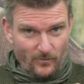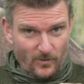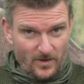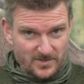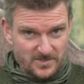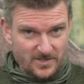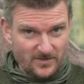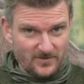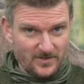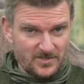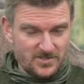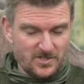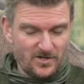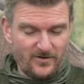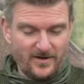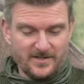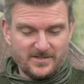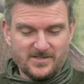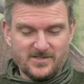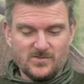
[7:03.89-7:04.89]
what's on the
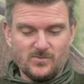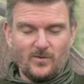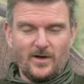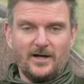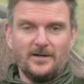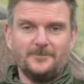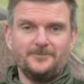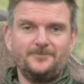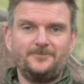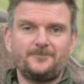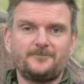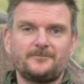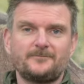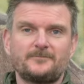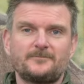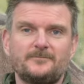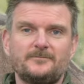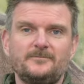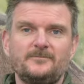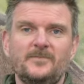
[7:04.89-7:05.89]
turrets as well.
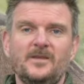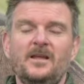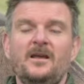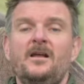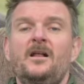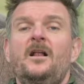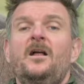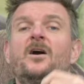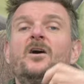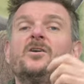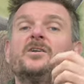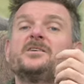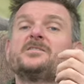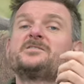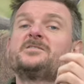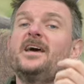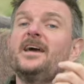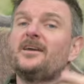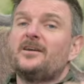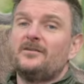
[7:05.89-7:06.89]
On a
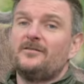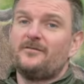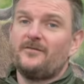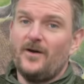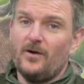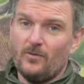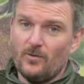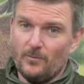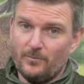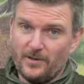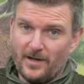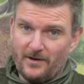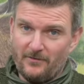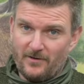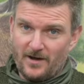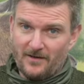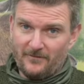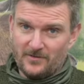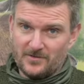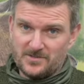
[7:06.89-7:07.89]
second focal plane
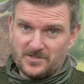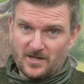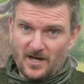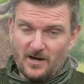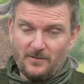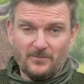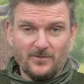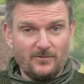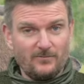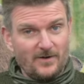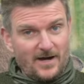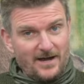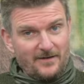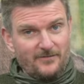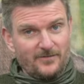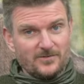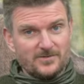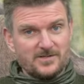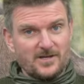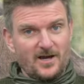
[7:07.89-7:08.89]
rifle scope, the
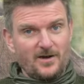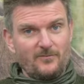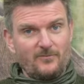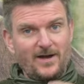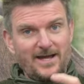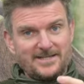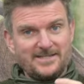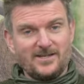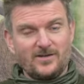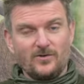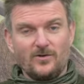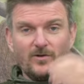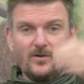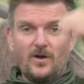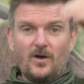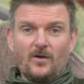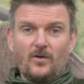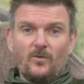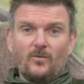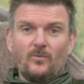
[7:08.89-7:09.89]
rifle scope reticle
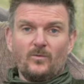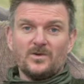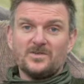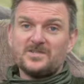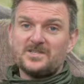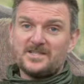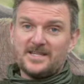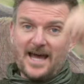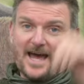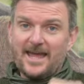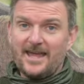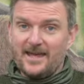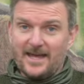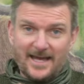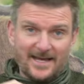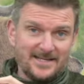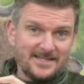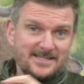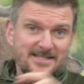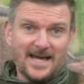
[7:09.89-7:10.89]
will stay
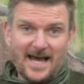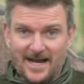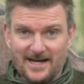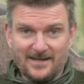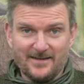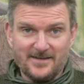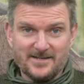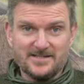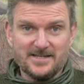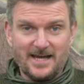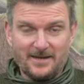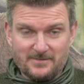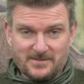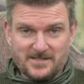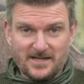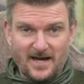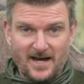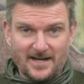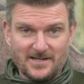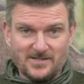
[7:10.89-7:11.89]
exactly the same
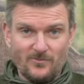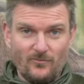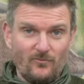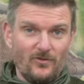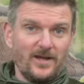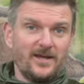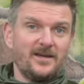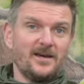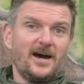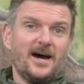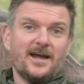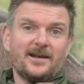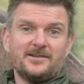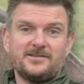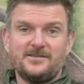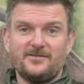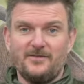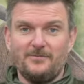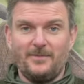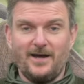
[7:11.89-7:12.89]
size
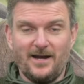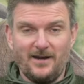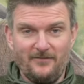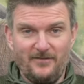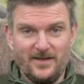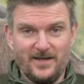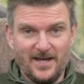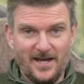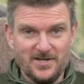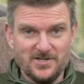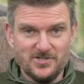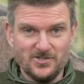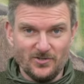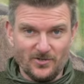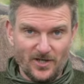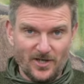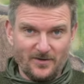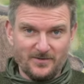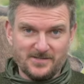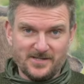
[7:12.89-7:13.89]
regardless of the magnification
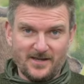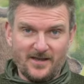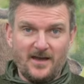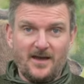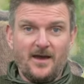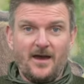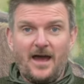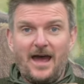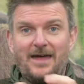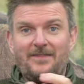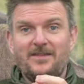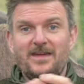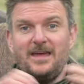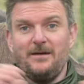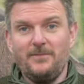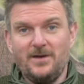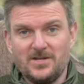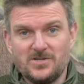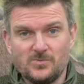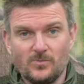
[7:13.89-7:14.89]
you're using, and the
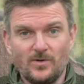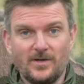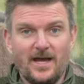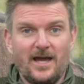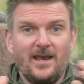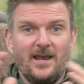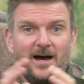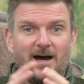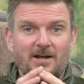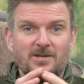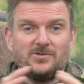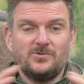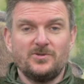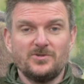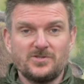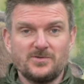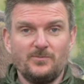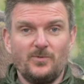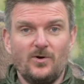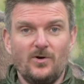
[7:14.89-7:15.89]
image will get larger
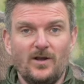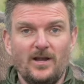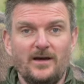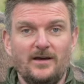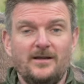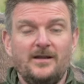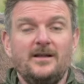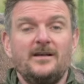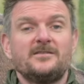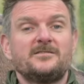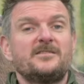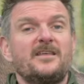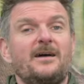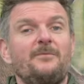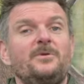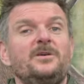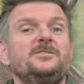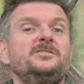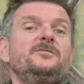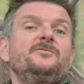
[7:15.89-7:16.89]
or smaller. So
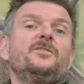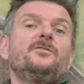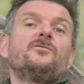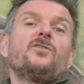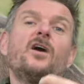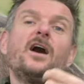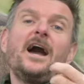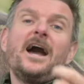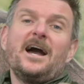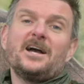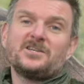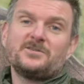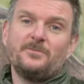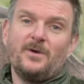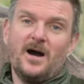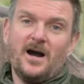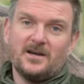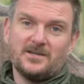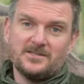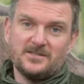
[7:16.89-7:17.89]
that means if you've got hash
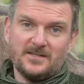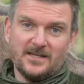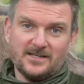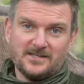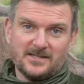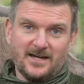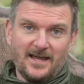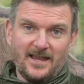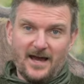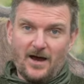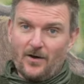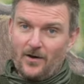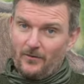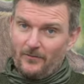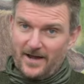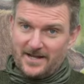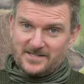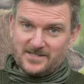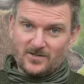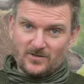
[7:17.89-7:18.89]
marks and things like that on a
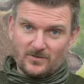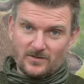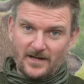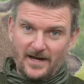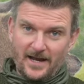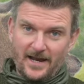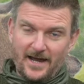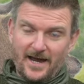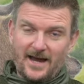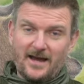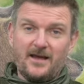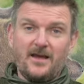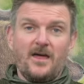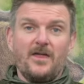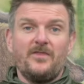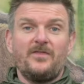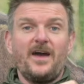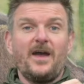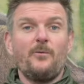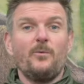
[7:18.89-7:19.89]
reticle like that,
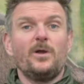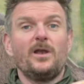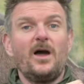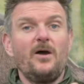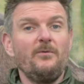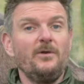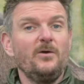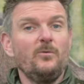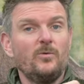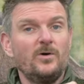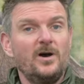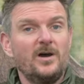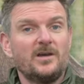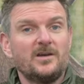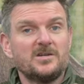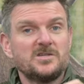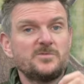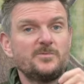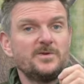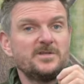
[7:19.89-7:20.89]
they will only
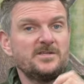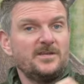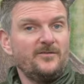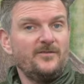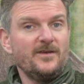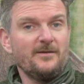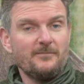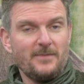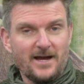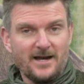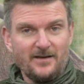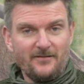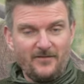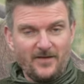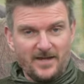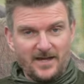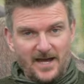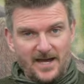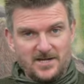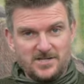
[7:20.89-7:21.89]
work at specific
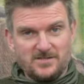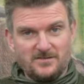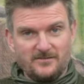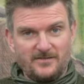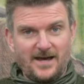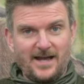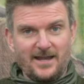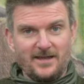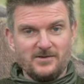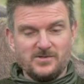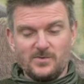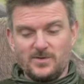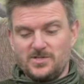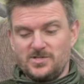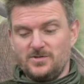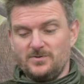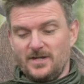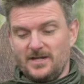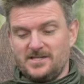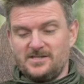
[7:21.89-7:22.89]
magnification values
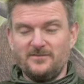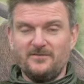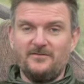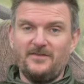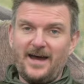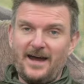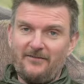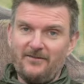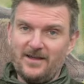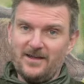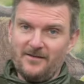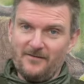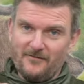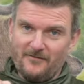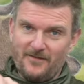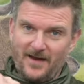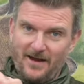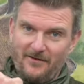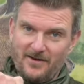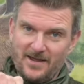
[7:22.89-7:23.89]
which you need to very,
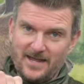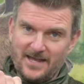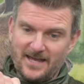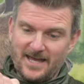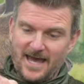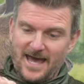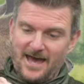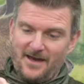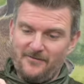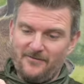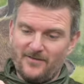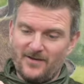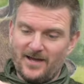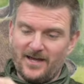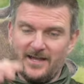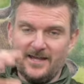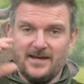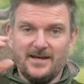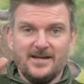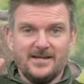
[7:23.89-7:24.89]
very
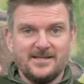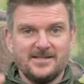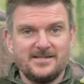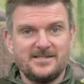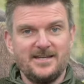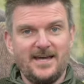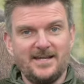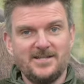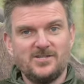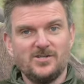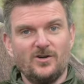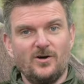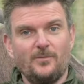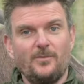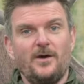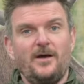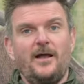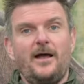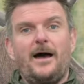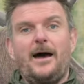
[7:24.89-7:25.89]
carefully set
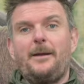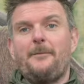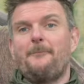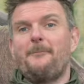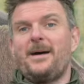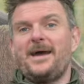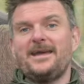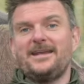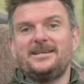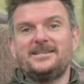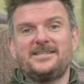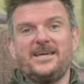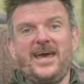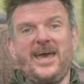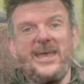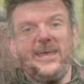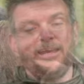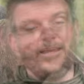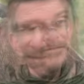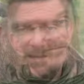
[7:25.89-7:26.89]
up and
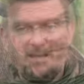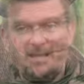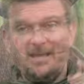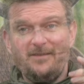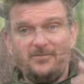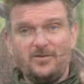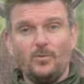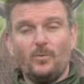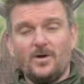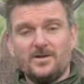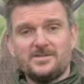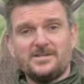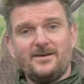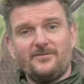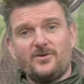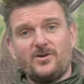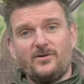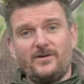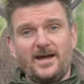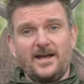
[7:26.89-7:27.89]
maintain if you want to
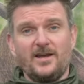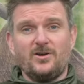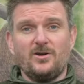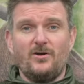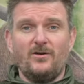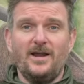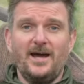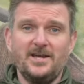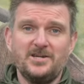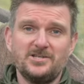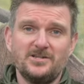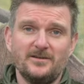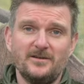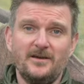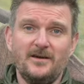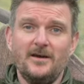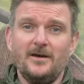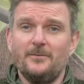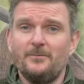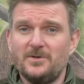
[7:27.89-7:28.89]
have correct correlation
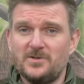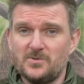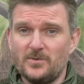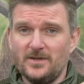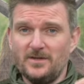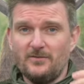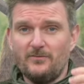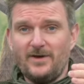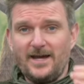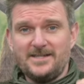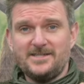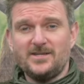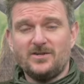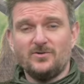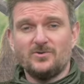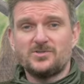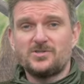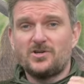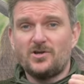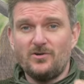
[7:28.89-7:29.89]
between the
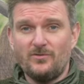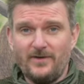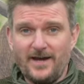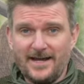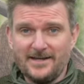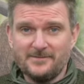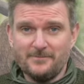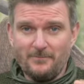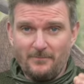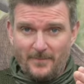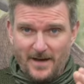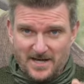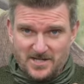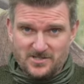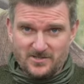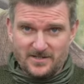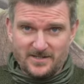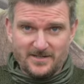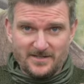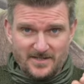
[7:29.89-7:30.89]
reticle's correct
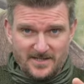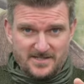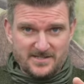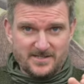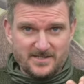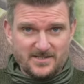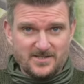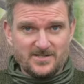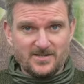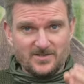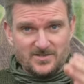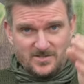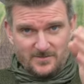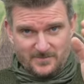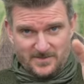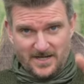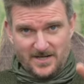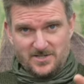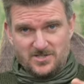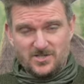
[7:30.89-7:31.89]
measured distance,
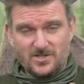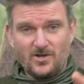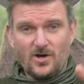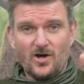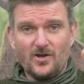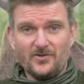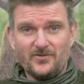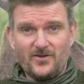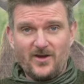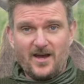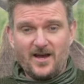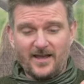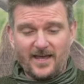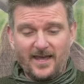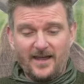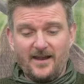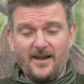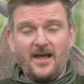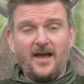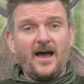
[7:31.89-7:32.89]
subtension on
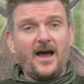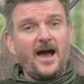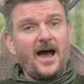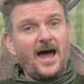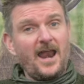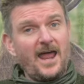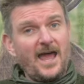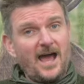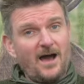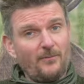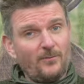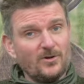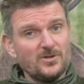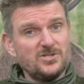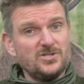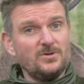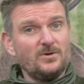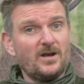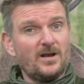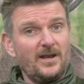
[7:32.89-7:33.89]
target, and how
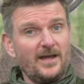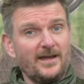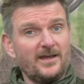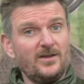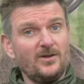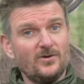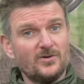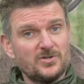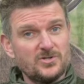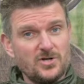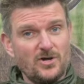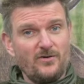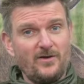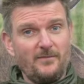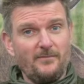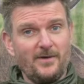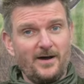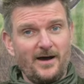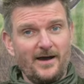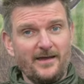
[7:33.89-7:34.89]
much you click your
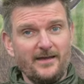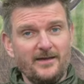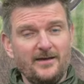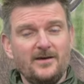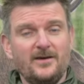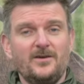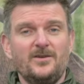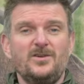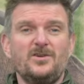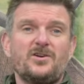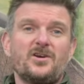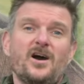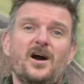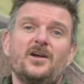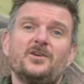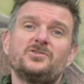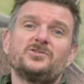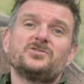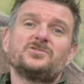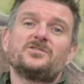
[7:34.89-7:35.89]
turret by. You
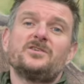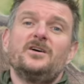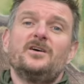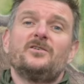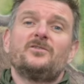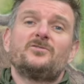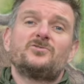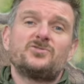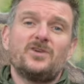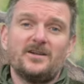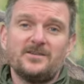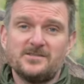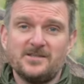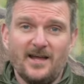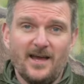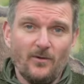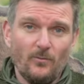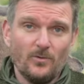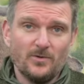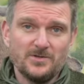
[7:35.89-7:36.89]
can't just
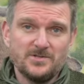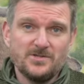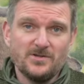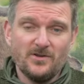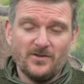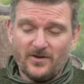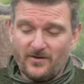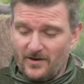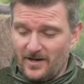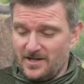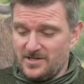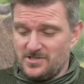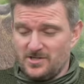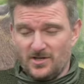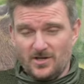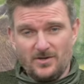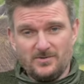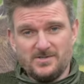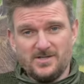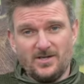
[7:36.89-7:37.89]
translate one to the other unless
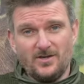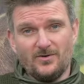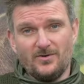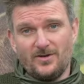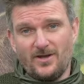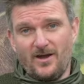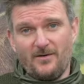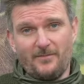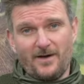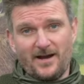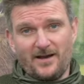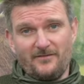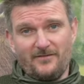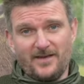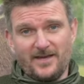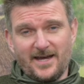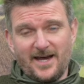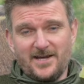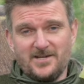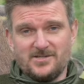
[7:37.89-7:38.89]
you're using your no
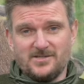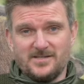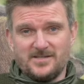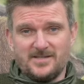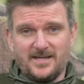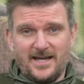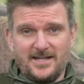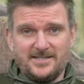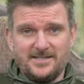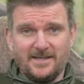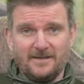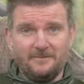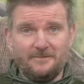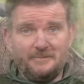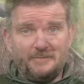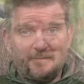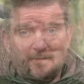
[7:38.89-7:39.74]
magnification setting.